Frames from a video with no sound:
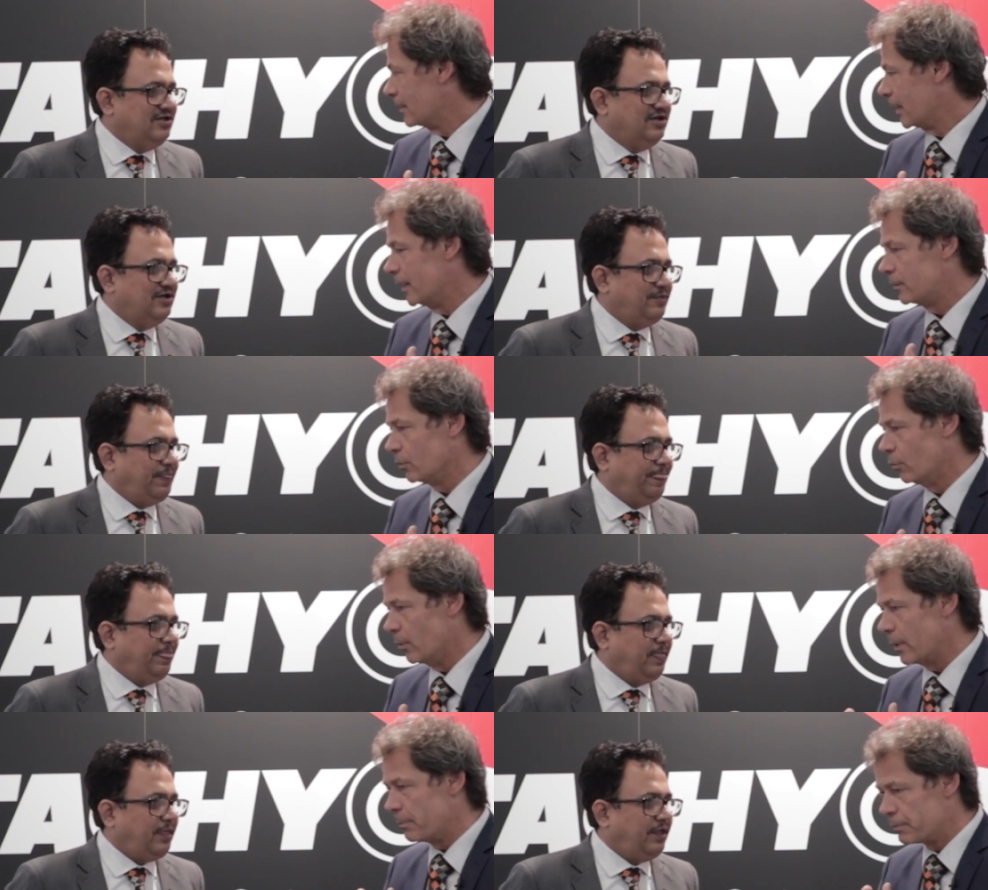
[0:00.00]
Speaker 1: and
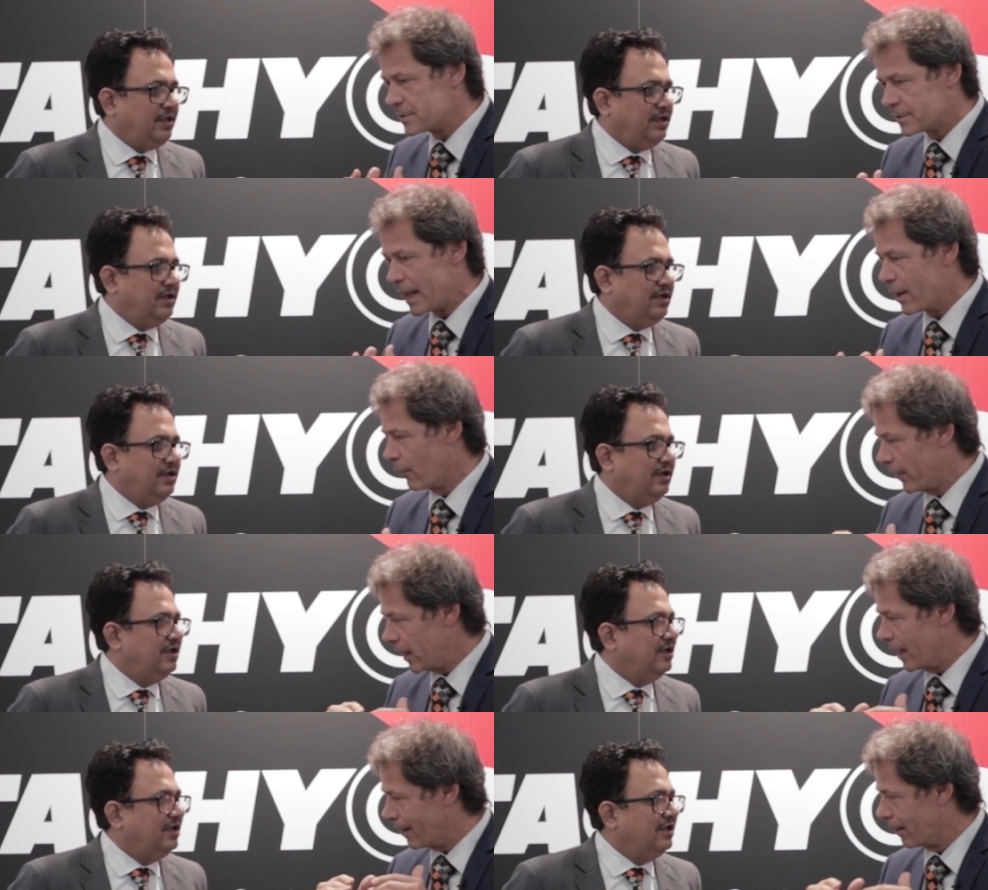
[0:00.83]
to stay on
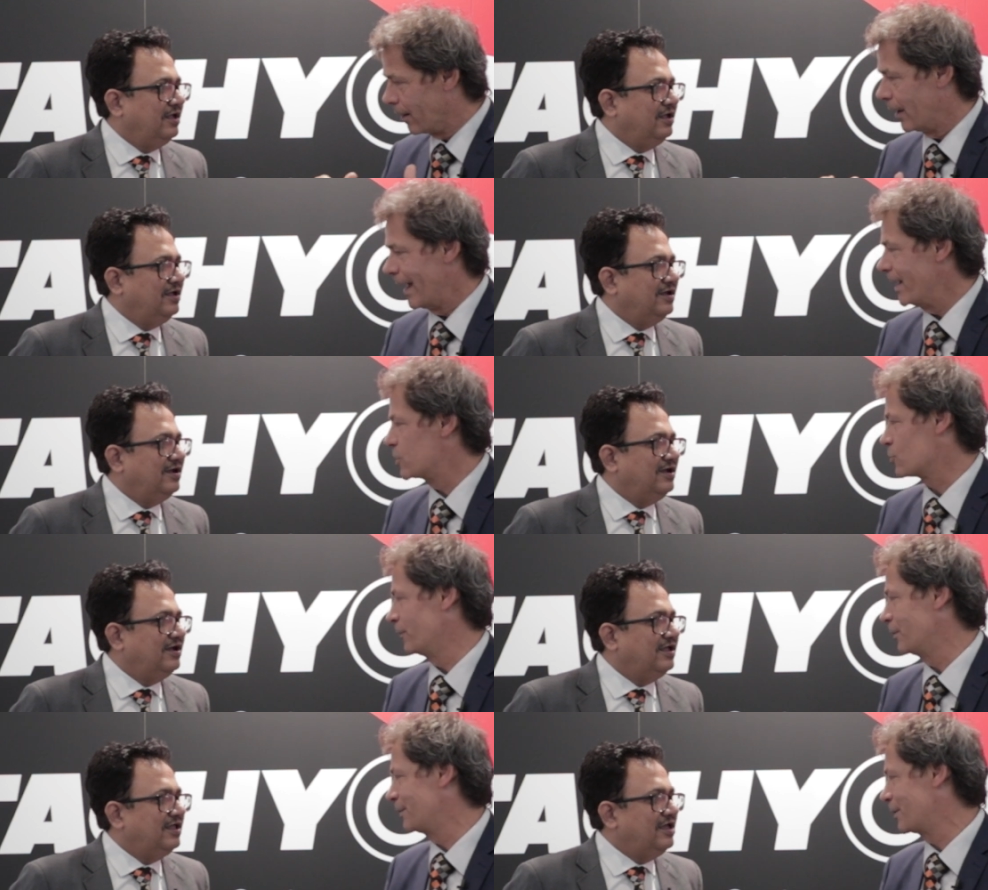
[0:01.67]
the uh,
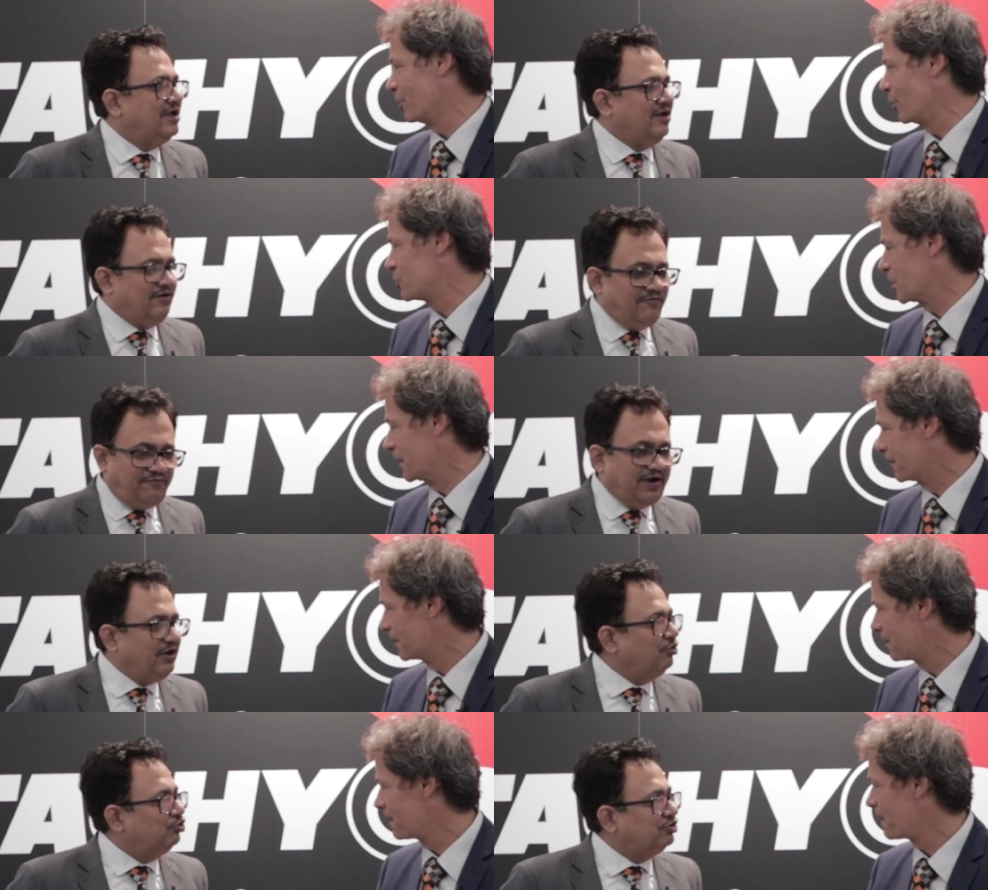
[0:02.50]
edge of the technology
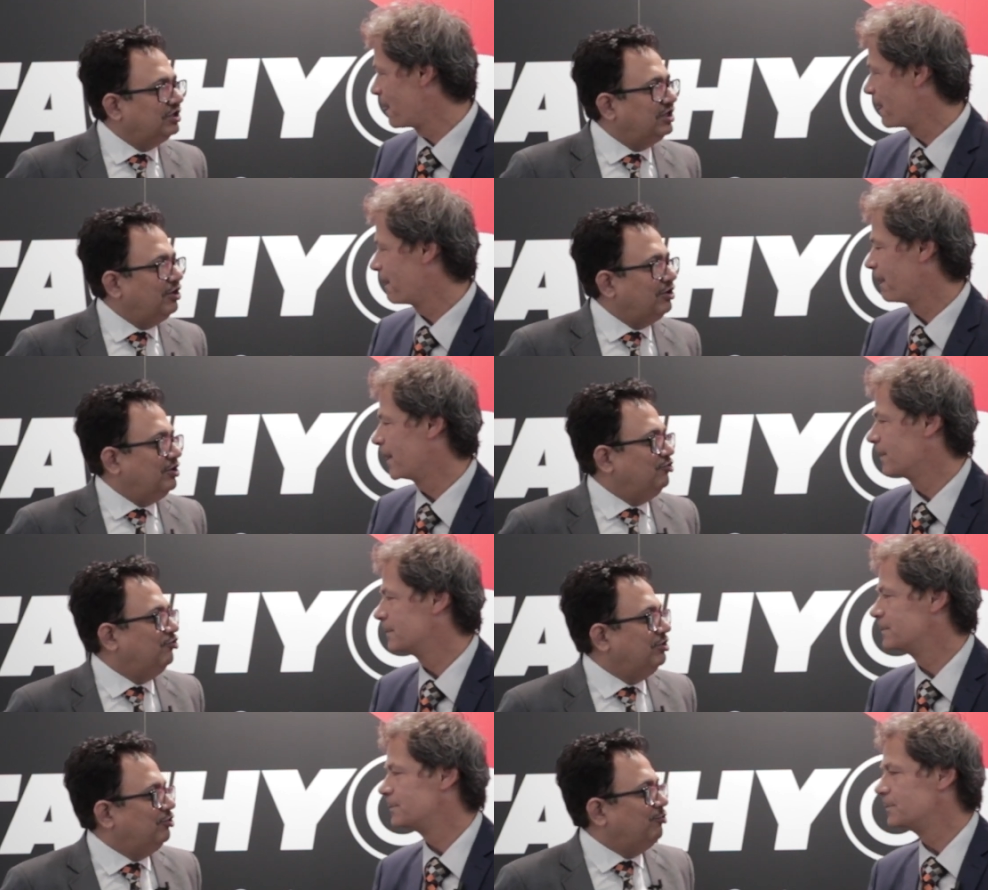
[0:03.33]
when do you think your
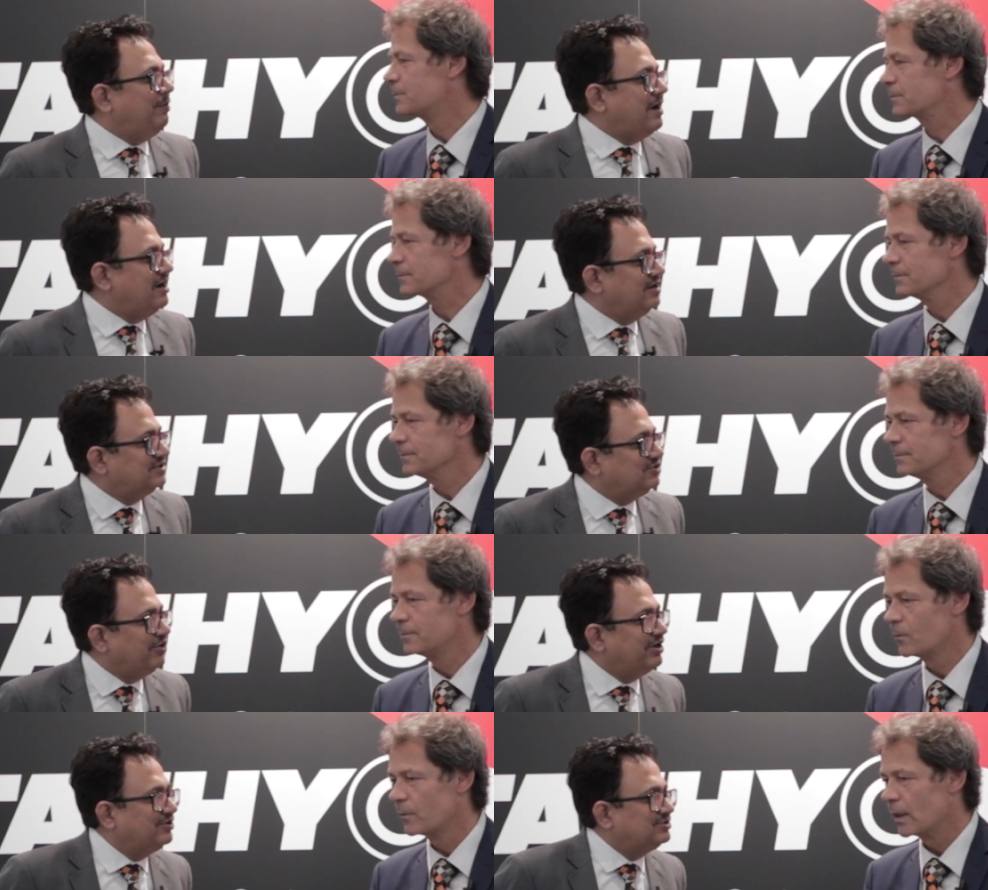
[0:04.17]
new new plant is
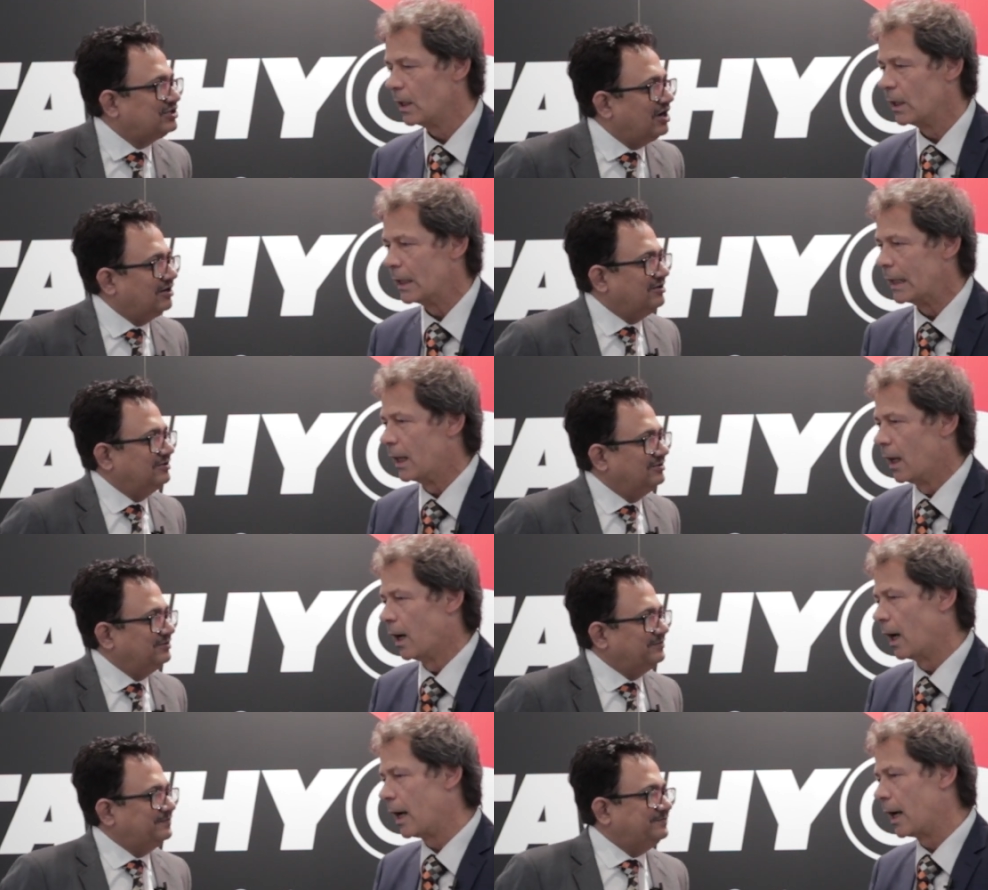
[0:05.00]
going to start
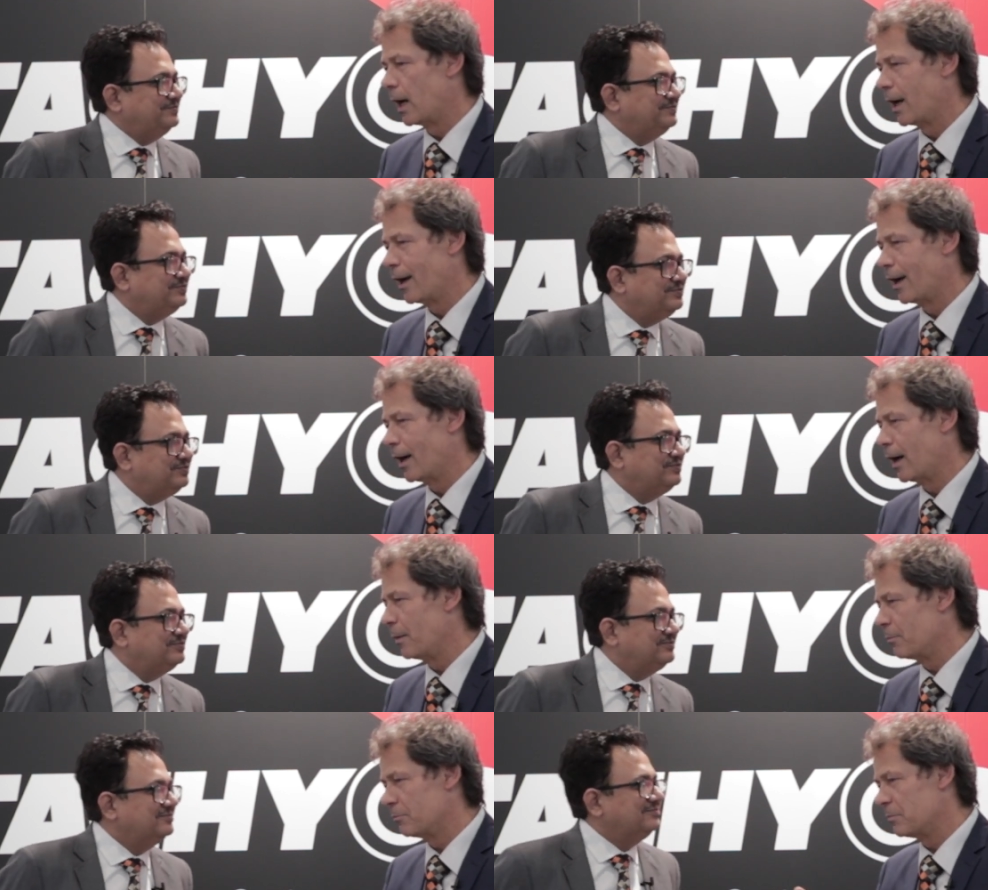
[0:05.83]

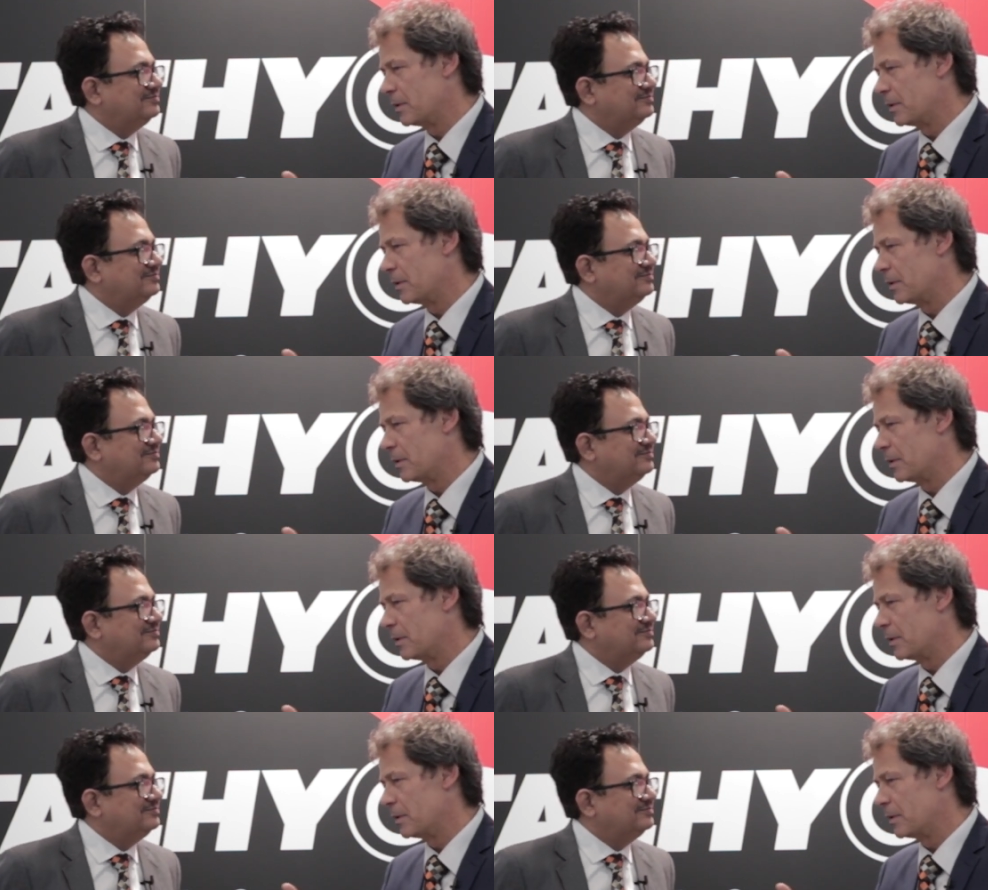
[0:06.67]
uh,